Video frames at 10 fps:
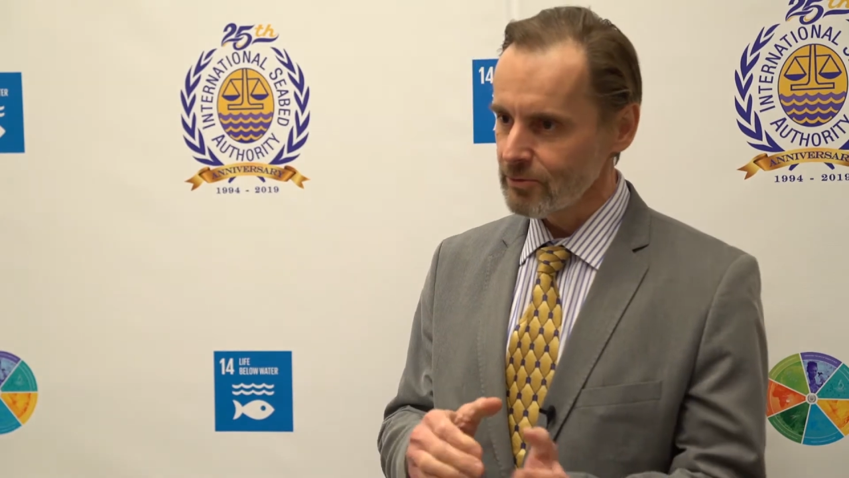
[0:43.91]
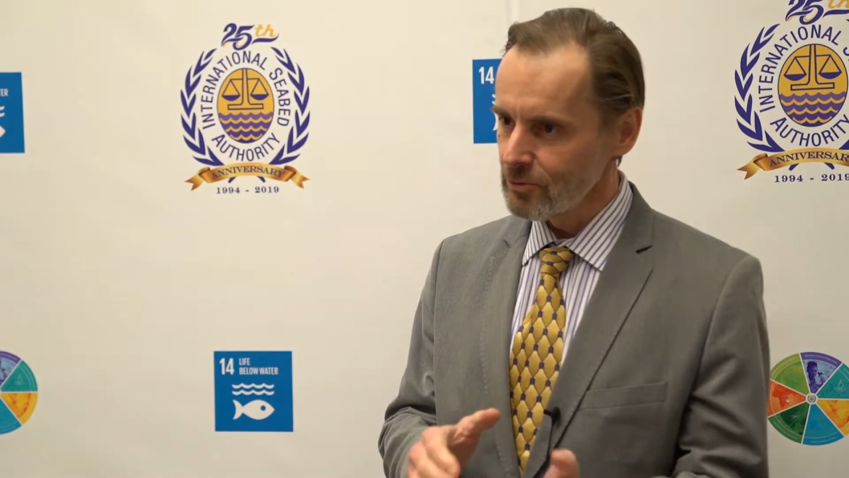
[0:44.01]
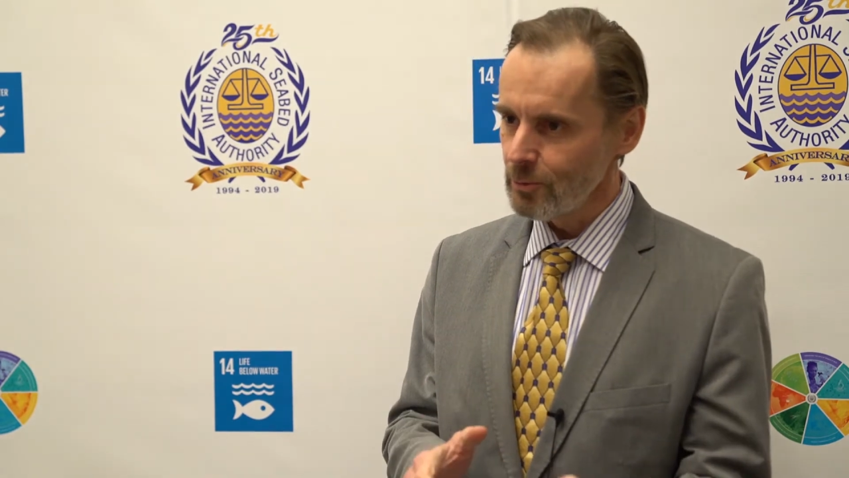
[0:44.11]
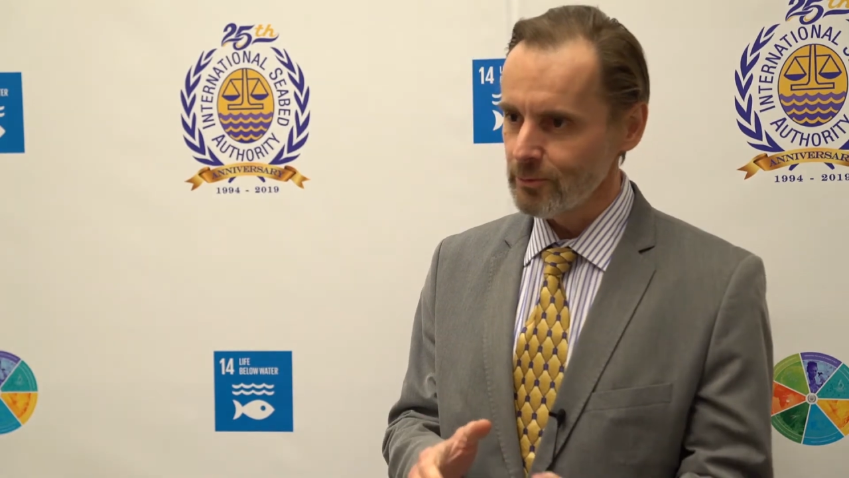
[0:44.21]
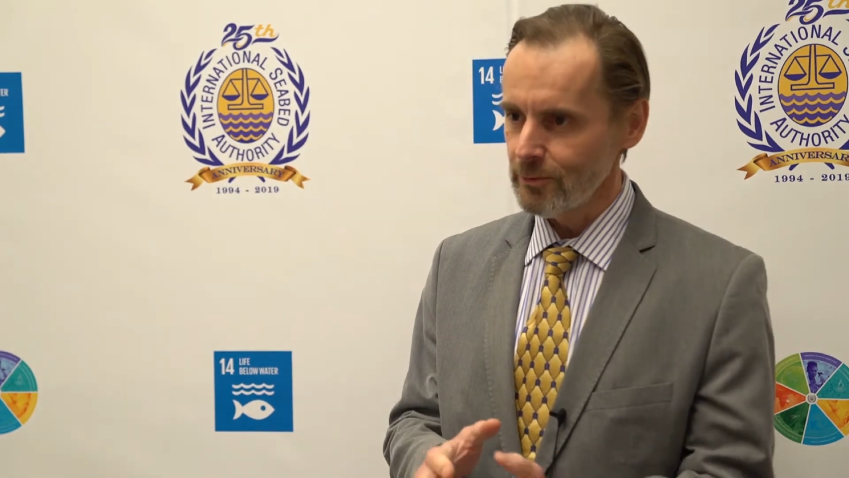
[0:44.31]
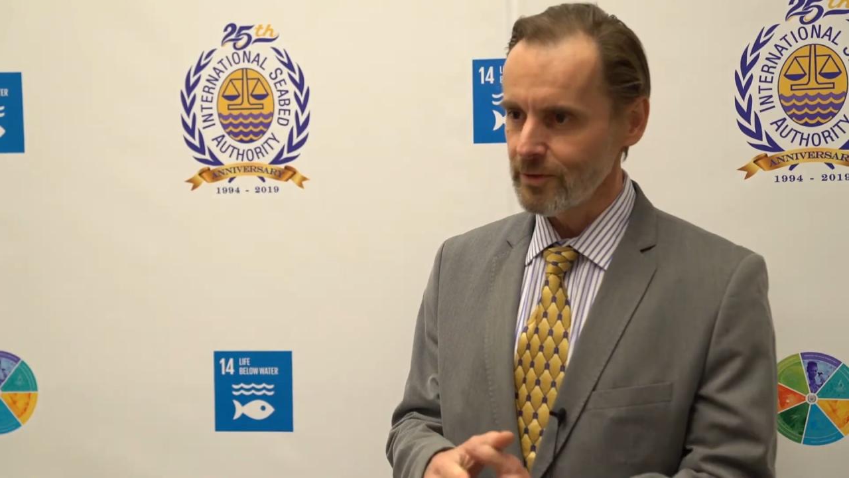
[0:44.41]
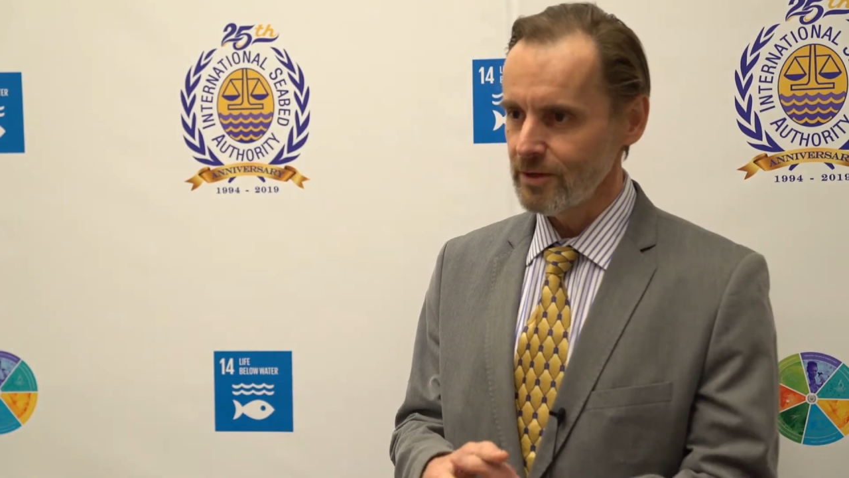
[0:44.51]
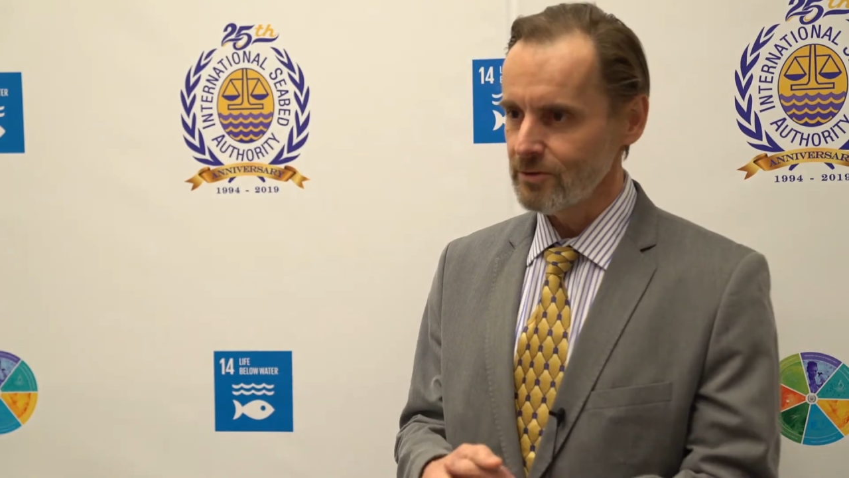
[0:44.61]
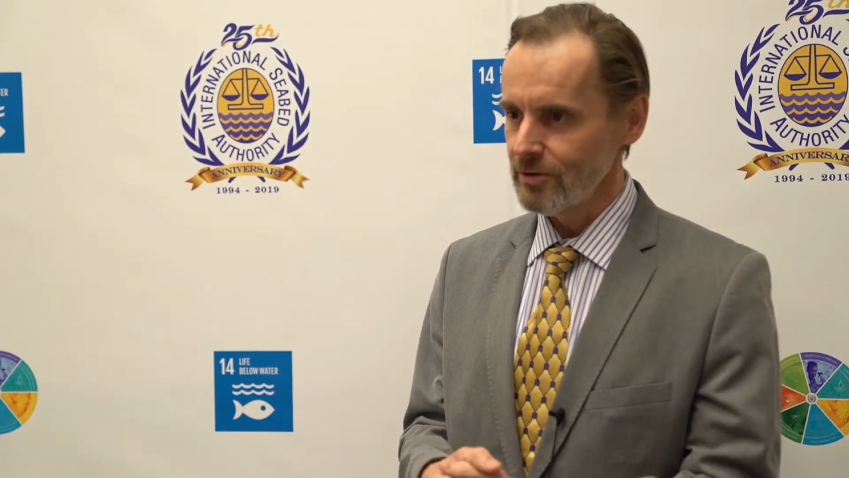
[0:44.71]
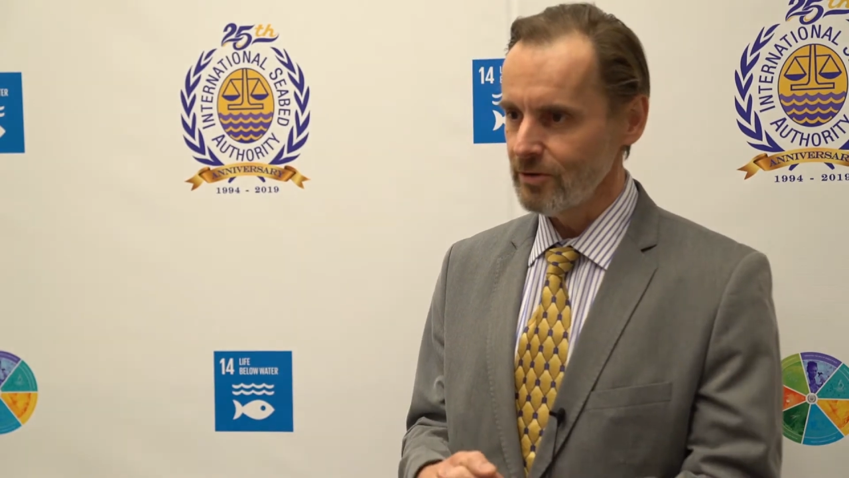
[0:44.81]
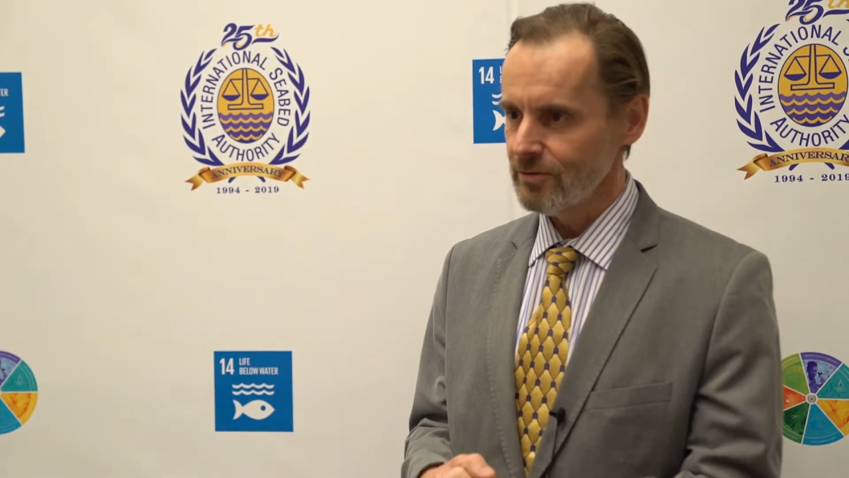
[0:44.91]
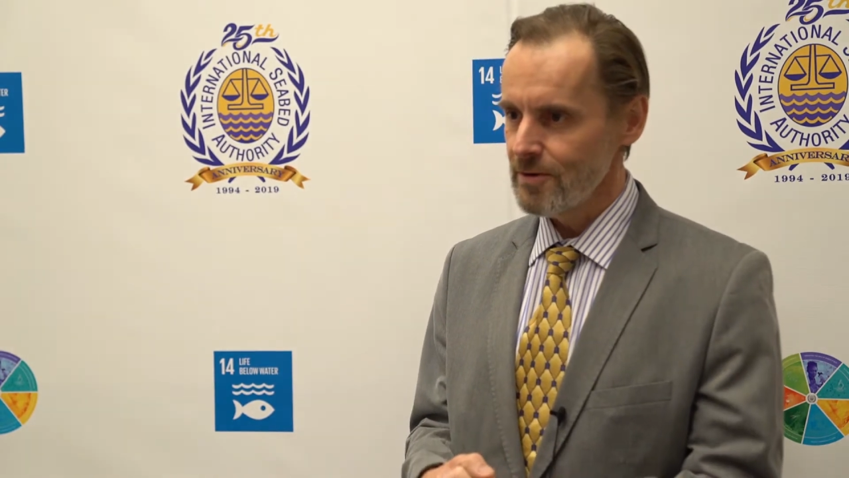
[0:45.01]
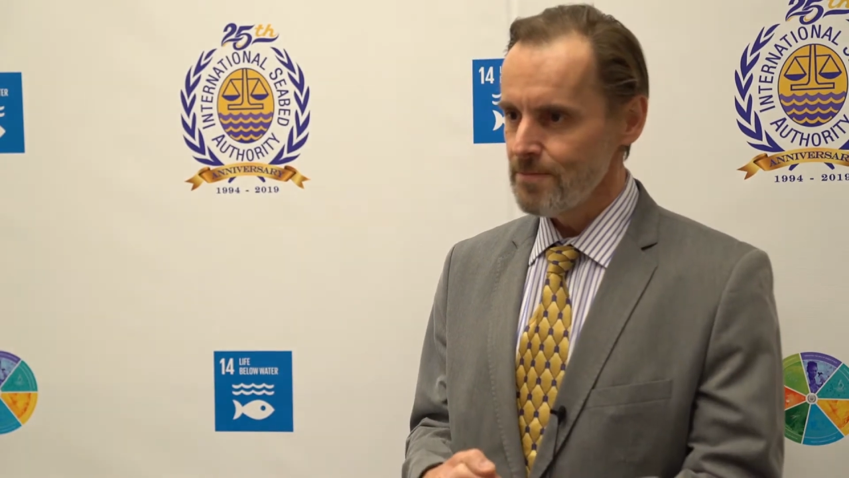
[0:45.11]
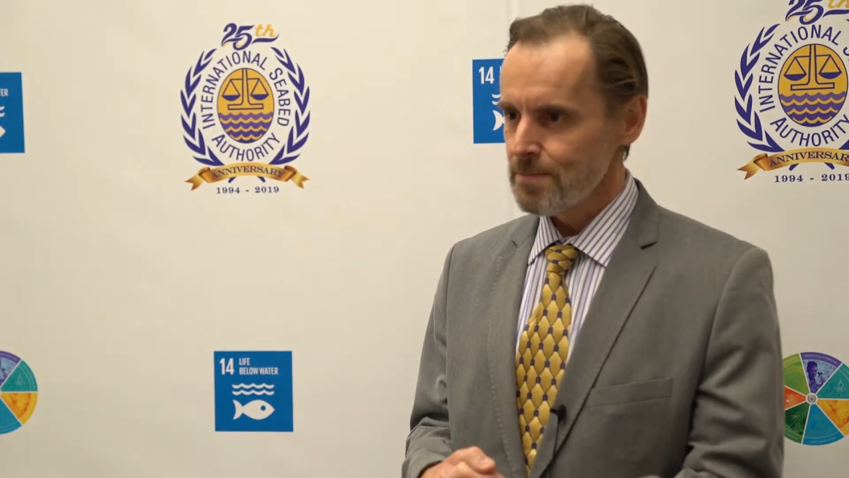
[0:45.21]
groups of countries,